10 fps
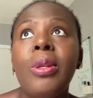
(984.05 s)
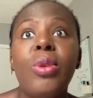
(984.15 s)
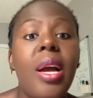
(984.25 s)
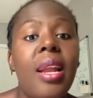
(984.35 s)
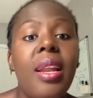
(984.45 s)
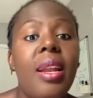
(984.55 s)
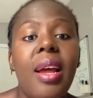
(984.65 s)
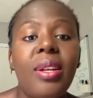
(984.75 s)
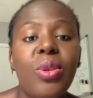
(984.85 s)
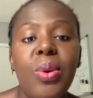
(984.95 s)
So, and then
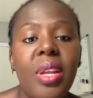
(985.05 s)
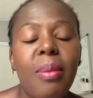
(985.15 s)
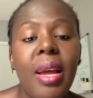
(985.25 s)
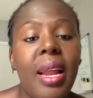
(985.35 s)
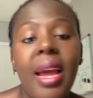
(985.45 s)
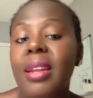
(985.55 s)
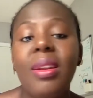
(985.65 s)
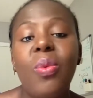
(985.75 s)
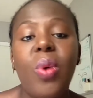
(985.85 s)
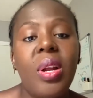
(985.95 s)
I told him that I
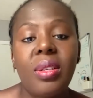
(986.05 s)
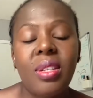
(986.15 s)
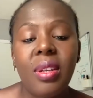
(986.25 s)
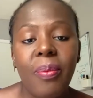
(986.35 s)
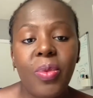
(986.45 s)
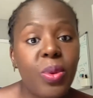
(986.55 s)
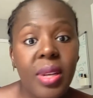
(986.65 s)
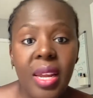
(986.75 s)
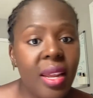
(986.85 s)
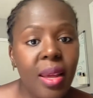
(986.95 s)
didn't want to
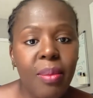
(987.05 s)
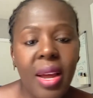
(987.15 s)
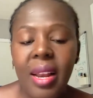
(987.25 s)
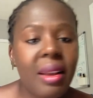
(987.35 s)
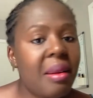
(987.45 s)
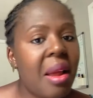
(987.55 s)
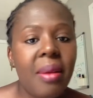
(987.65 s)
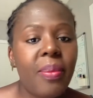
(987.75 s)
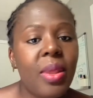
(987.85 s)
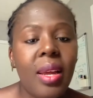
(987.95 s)
date him, that
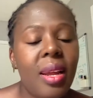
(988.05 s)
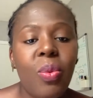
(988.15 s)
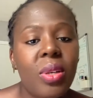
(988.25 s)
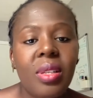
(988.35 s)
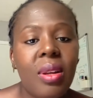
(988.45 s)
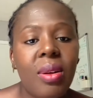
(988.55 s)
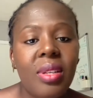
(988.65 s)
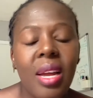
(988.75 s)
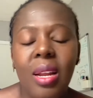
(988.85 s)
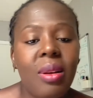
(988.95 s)
it was
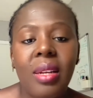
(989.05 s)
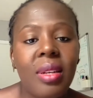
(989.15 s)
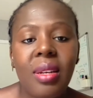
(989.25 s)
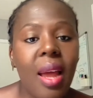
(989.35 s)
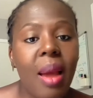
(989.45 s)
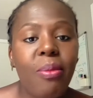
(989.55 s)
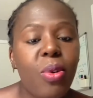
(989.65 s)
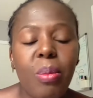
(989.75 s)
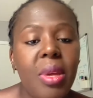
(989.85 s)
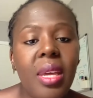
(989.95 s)
not the time
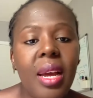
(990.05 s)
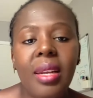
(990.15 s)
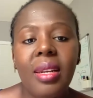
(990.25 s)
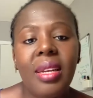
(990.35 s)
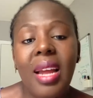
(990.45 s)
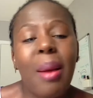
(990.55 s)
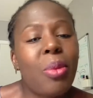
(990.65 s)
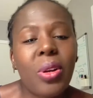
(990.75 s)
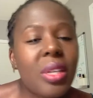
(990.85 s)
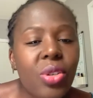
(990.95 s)
for me, and
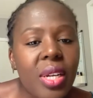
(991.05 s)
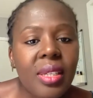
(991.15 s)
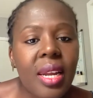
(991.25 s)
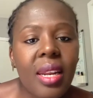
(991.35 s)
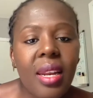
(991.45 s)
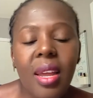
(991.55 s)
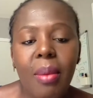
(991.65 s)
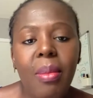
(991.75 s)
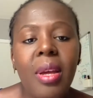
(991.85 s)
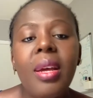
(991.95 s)
I'm not interested in
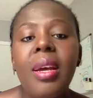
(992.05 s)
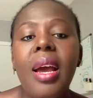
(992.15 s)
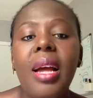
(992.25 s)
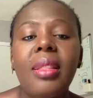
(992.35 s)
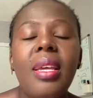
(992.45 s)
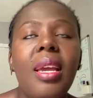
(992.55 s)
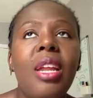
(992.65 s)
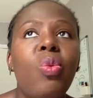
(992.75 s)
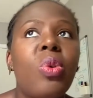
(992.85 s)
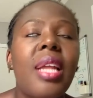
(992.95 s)
him. I think
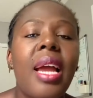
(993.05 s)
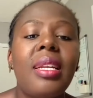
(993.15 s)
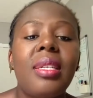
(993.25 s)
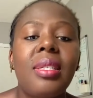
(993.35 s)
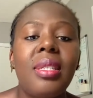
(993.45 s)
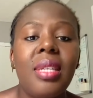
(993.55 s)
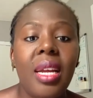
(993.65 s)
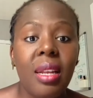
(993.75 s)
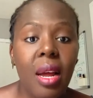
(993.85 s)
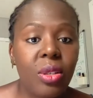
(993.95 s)
it was like the
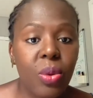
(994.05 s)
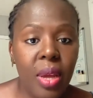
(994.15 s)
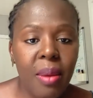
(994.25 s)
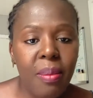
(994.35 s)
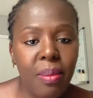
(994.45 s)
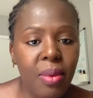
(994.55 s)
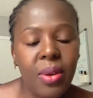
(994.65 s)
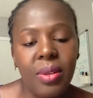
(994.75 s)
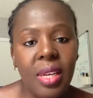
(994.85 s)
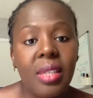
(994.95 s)
signal to him,
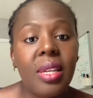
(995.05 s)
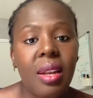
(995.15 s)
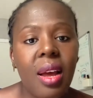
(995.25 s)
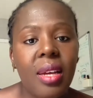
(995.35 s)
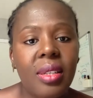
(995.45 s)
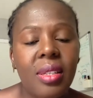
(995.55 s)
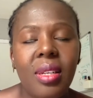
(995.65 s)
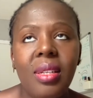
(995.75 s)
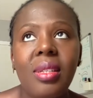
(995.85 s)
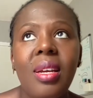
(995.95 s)
because he's a
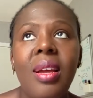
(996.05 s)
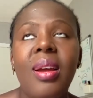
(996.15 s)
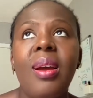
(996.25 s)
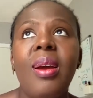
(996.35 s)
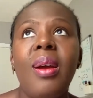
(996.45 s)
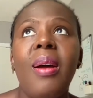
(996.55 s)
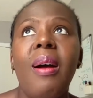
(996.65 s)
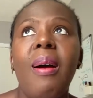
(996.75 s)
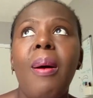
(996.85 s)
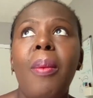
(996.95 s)
narcissist.
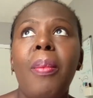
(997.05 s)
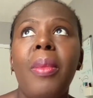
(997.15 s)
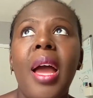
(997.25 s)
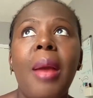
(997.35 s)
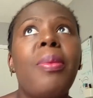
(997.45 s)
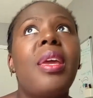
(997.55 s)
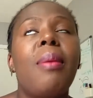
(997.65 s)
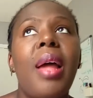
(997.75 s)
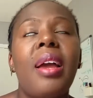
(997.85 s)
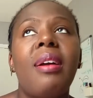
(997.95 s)
I
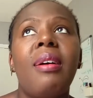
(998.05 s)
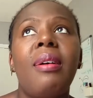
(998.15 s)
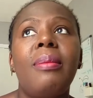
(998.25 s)
became like,